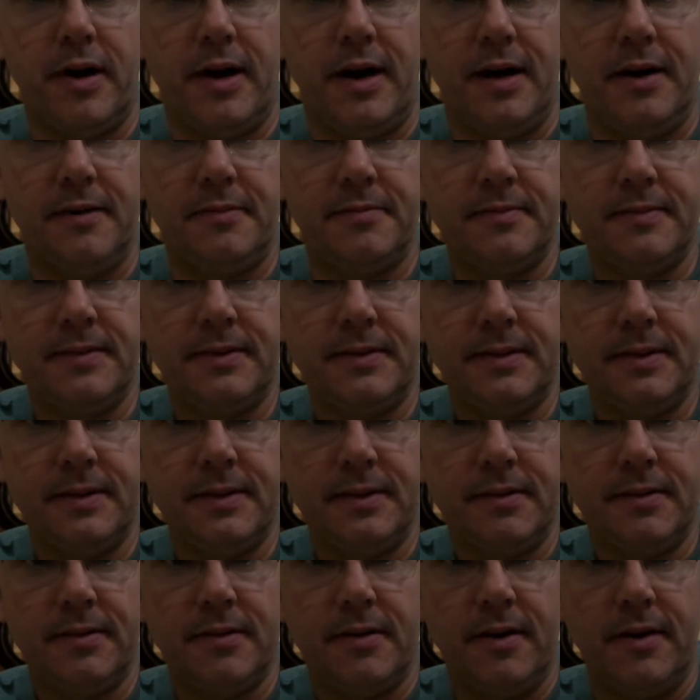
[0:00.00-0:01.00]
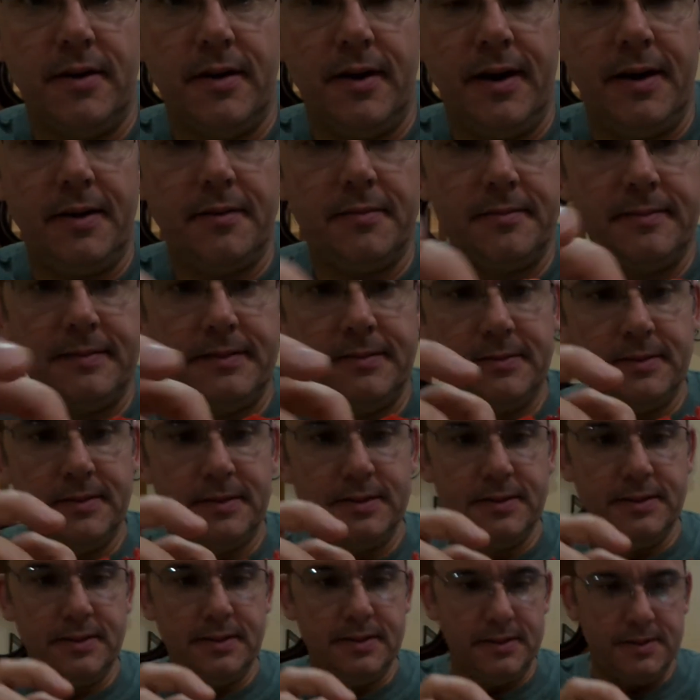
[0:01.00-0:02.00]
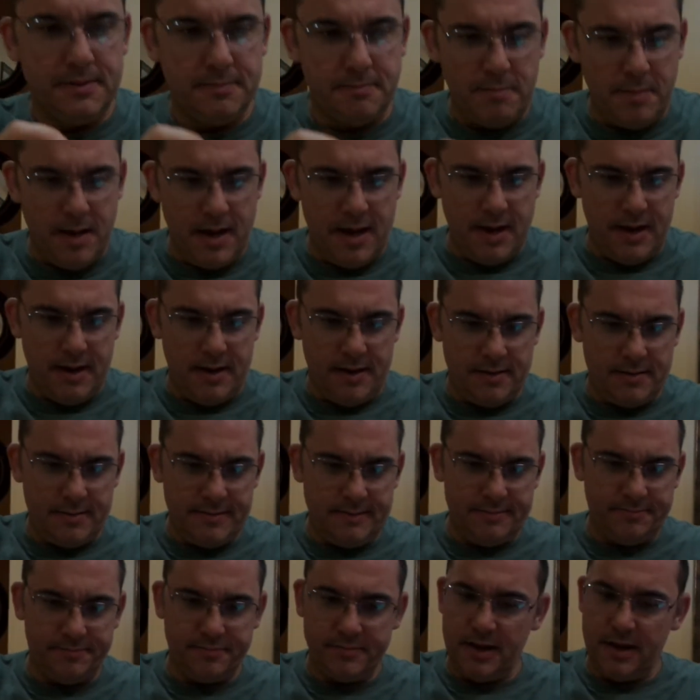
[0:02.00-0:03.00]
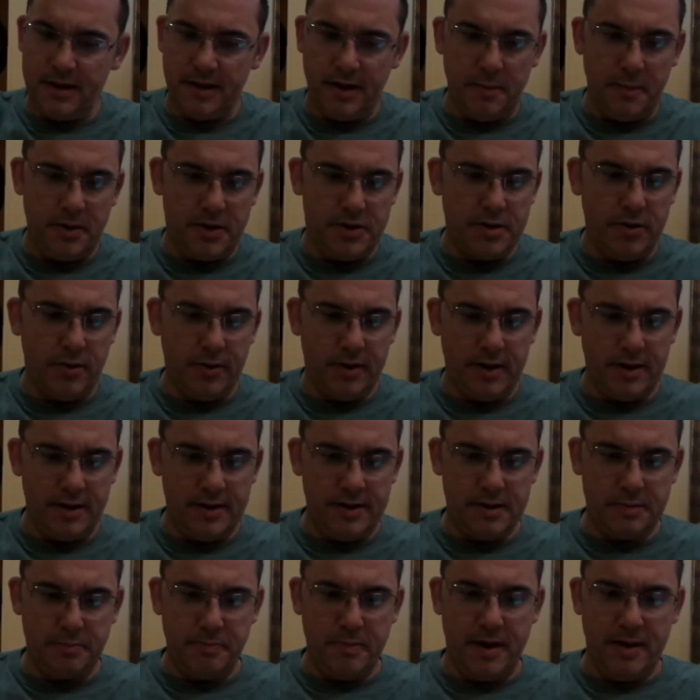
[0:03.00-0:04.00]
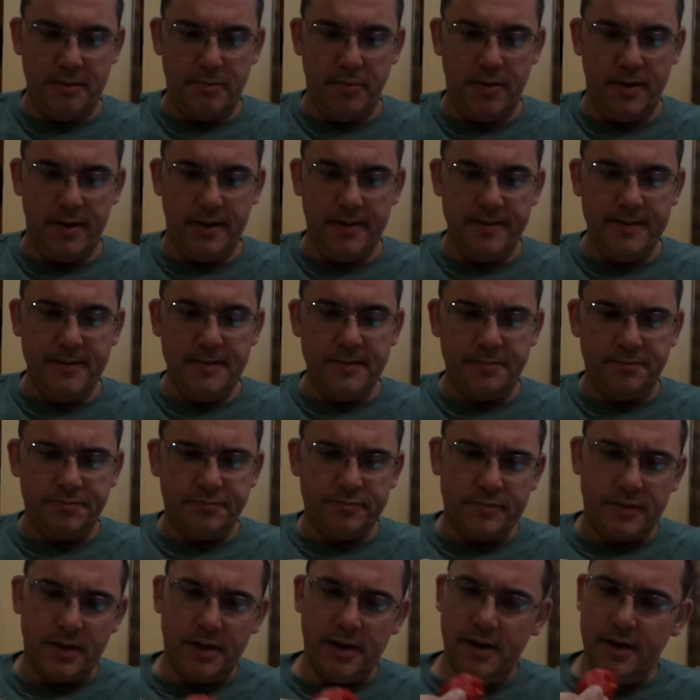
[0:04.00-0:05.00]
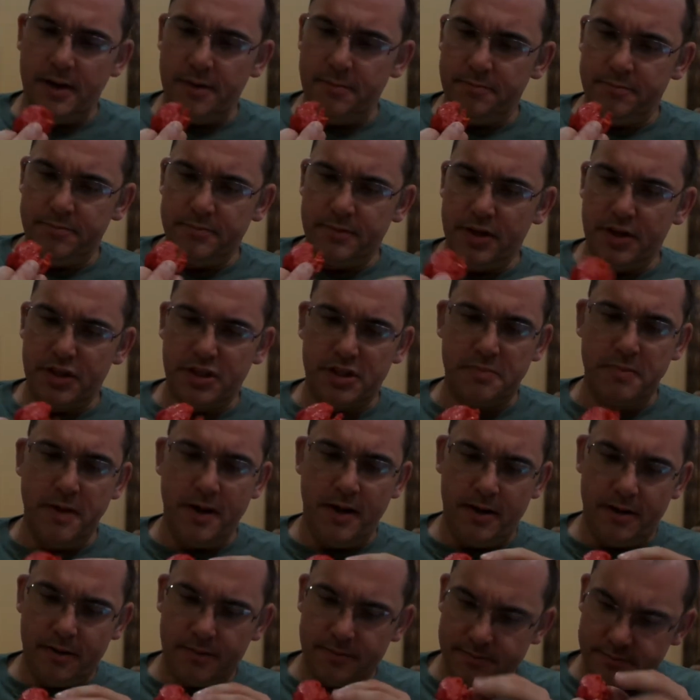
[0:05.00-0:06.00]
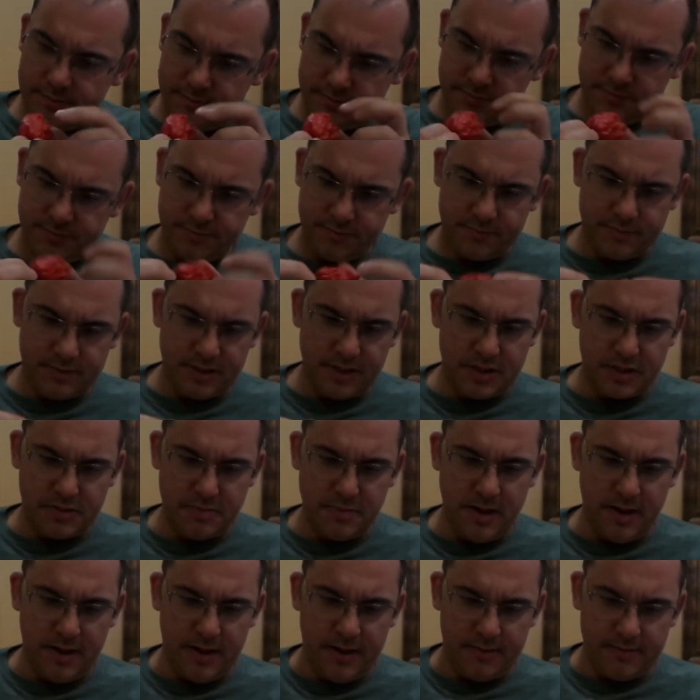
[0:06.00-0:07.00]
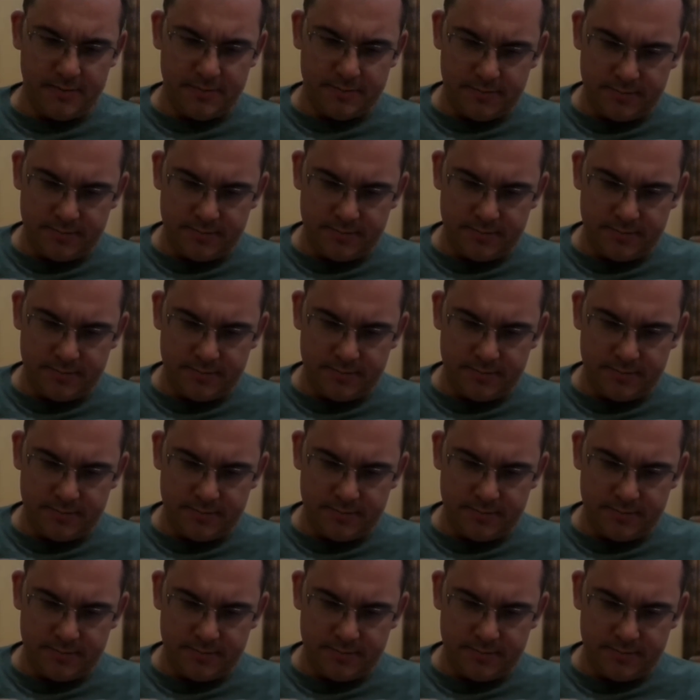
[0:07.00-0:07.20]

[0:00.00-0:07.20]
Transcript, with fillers: hop. All right. Man, I'm going to be choking on this bad boy. Um, the smell, smell it.